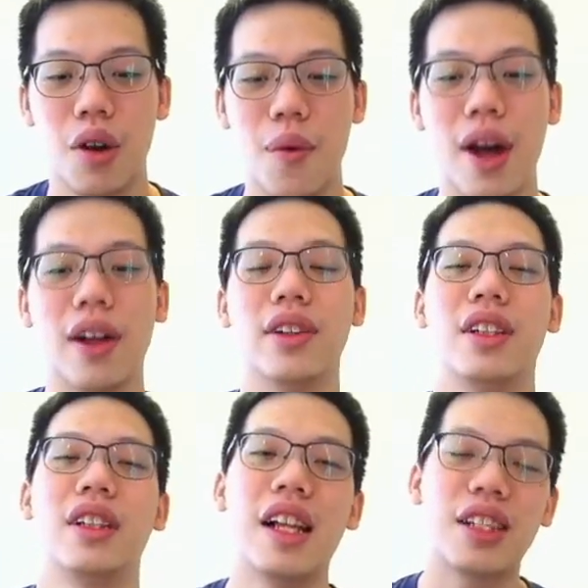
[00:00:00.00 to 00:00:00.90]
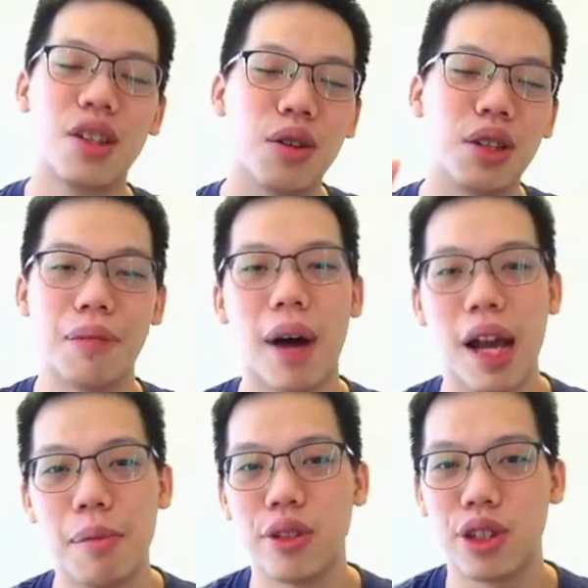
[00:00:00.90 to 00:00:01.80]
Well, let's go to the
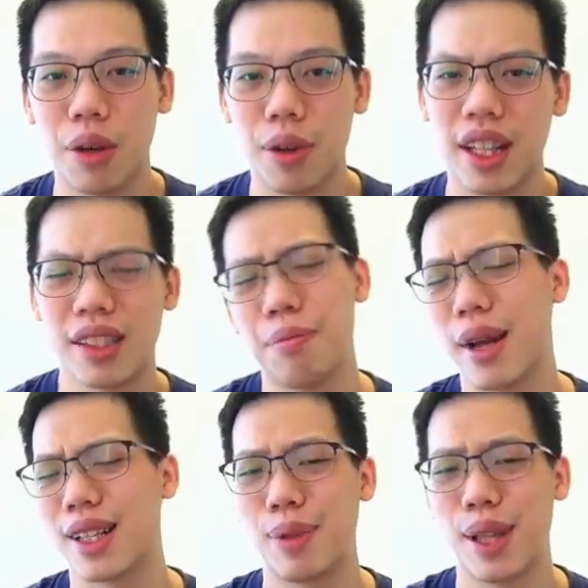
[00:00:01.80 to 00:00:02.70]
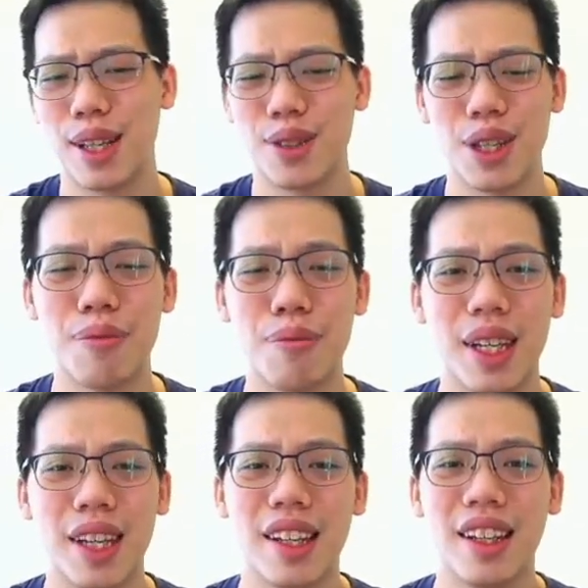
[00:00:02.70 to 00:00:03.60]
Bible, shall we? That's the best place to even
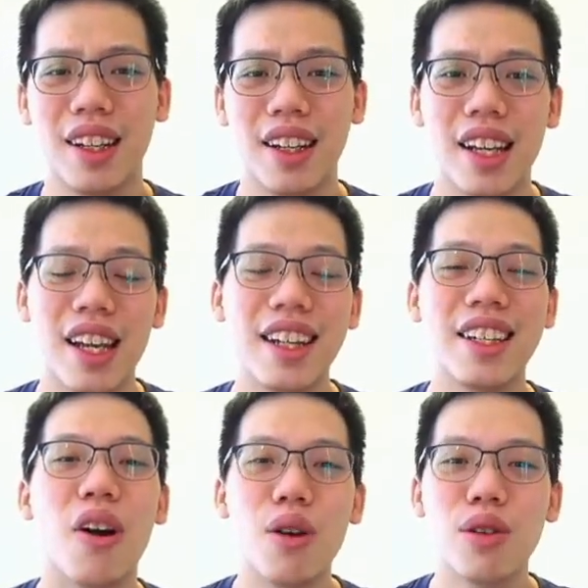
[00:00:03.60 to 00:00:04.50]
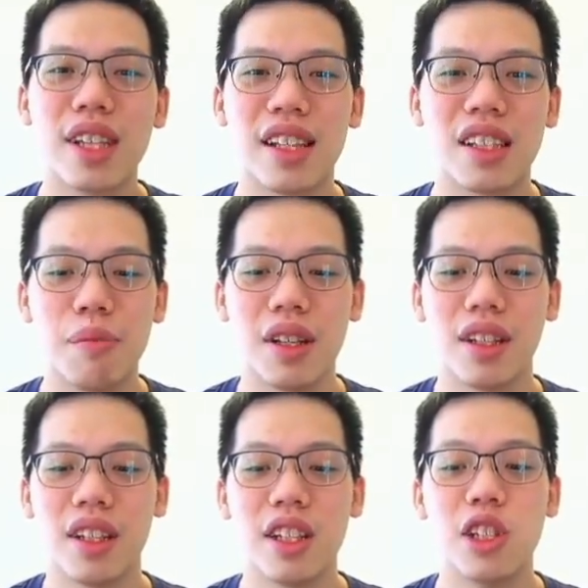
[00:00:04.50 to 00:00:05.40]
begin. In the Old
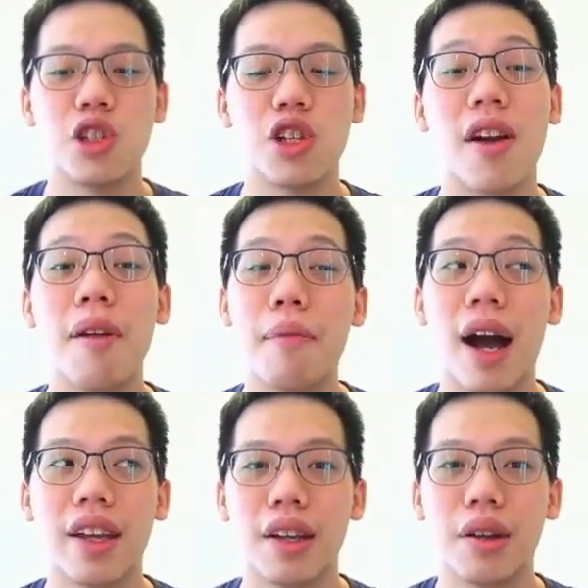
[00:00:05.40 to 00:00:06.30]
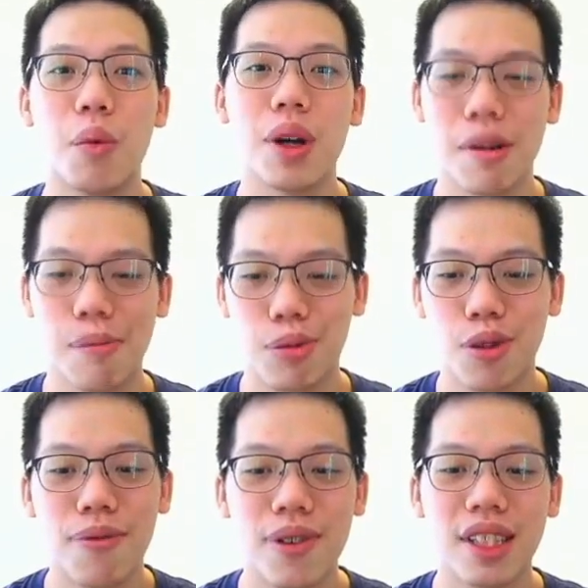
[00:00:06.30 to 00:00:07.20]
Testament, Jeremiah was a
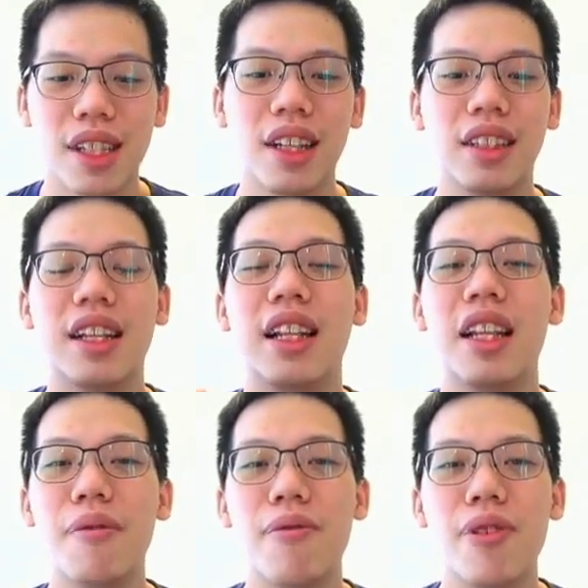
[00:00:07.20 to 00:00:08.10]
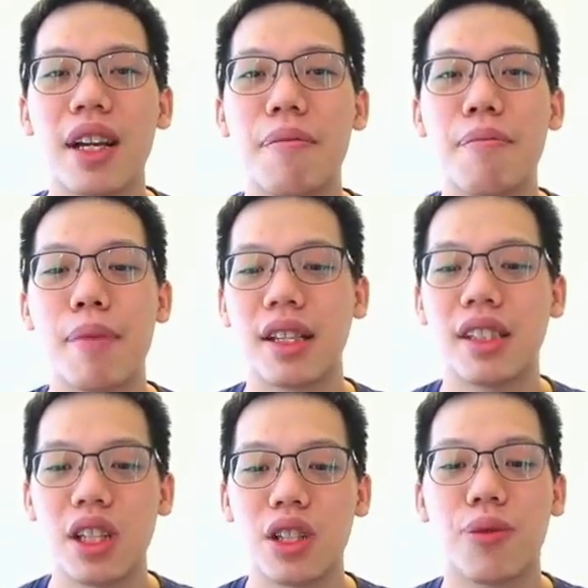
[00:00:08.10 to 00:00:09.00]
prophet delivering a
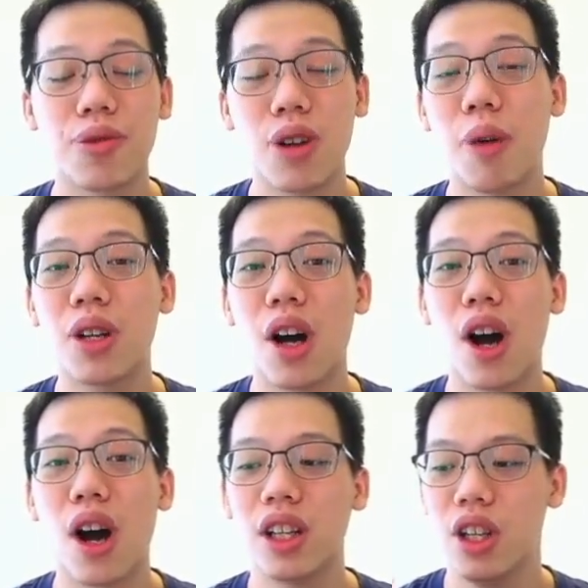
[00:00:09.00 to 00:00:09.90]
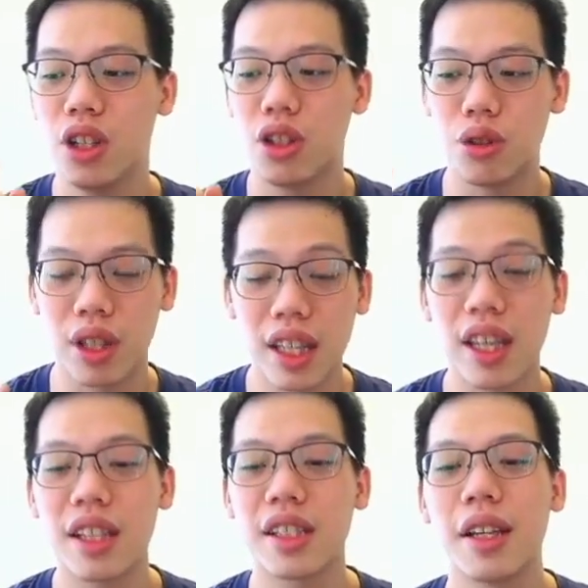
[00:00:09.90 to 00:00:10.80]
message from God to
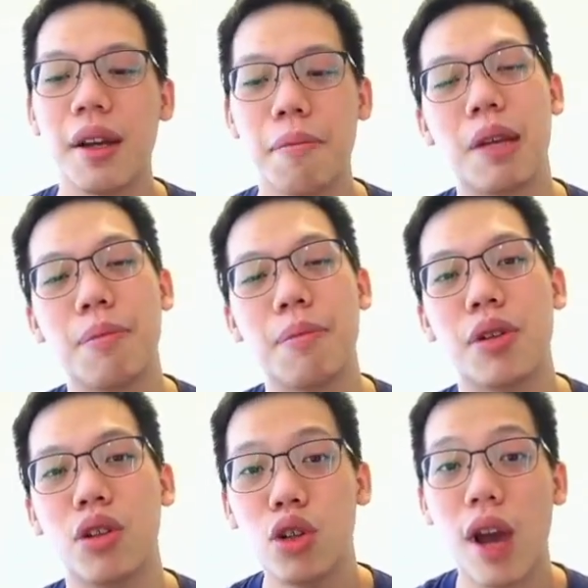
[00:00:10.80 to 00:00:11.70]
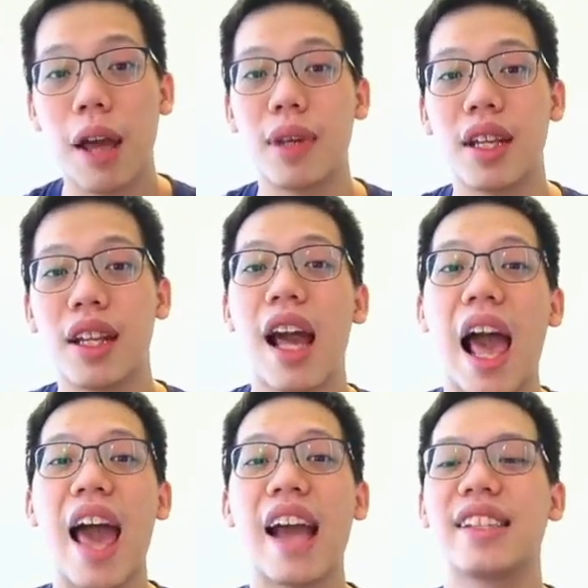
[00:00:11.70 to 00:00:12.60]
his people who had been
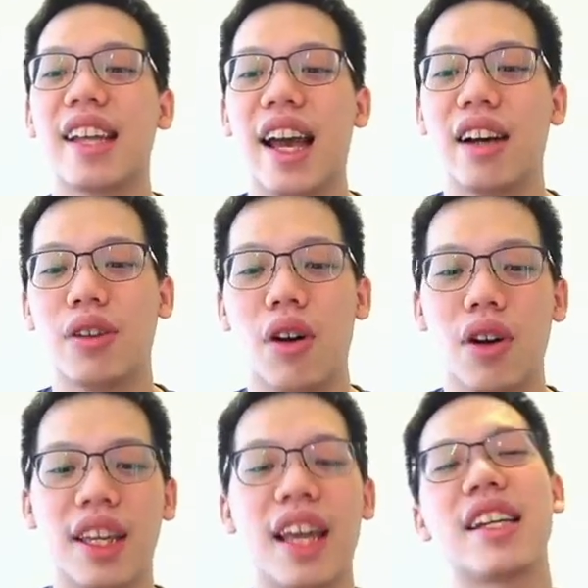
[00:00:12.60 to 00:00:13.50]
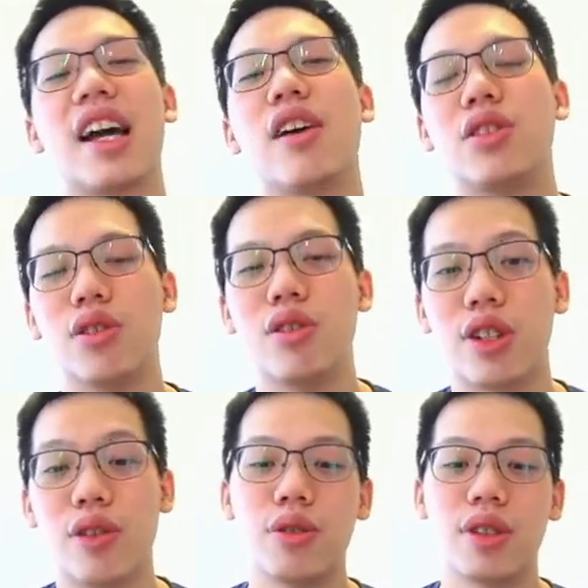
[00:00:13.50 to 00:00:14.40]
exiled or kicked out to
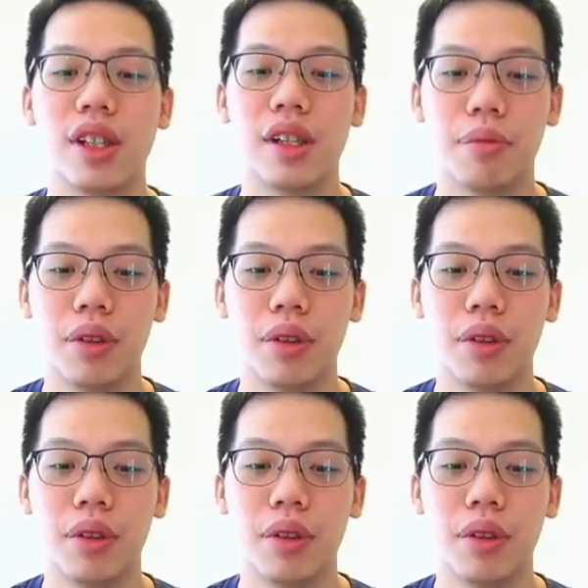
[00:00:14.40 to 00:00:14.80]
Jerusalem.